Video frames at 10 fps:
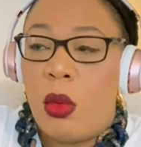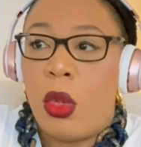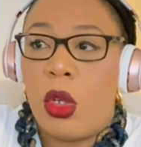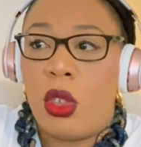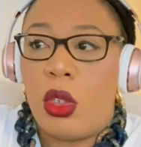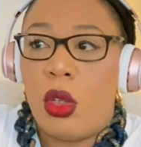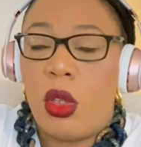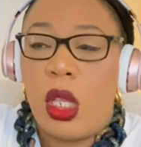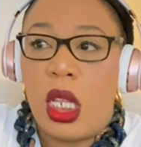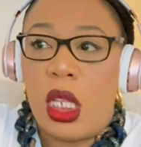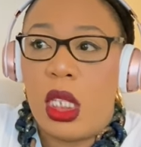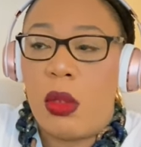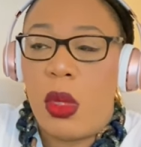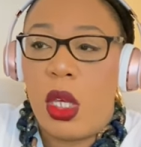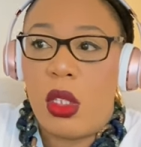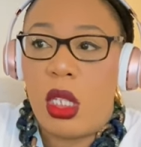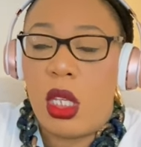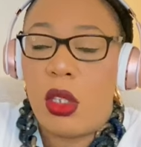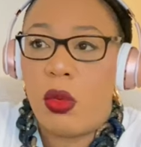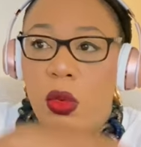But you know that it's
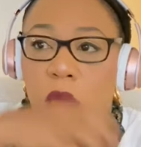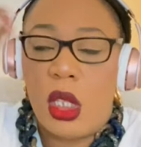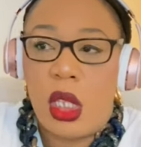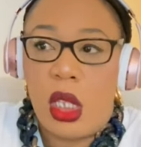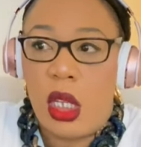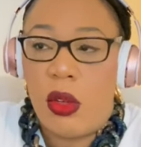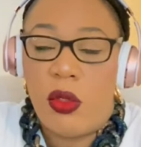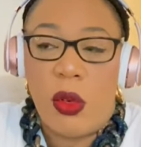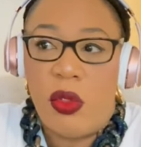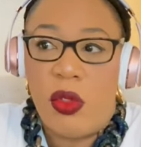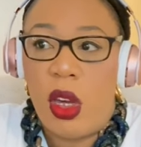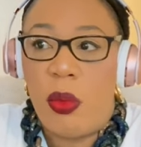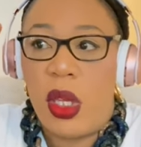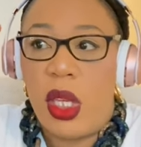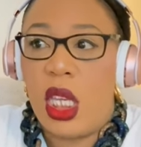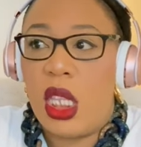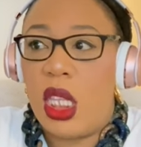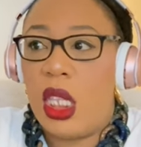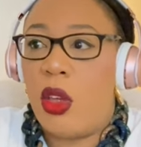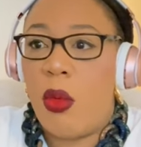melted through the thing from the very beginning.